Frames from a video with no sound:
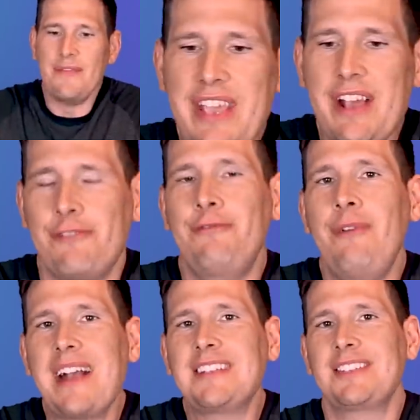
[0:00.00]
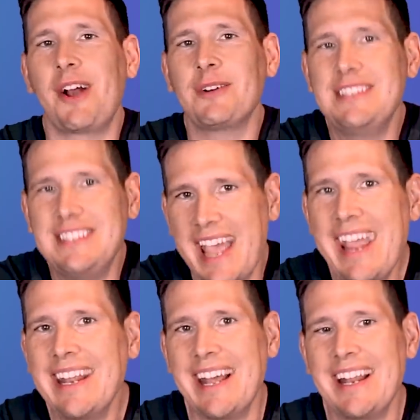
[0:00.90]
the effects are
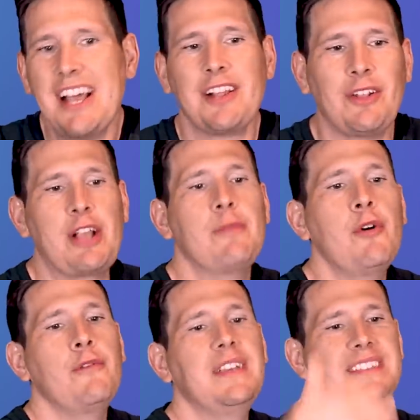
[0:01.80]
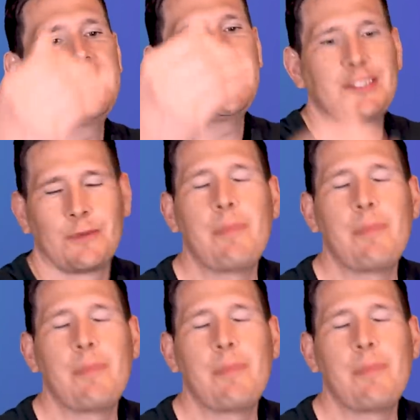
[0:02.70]
dated like movies that it's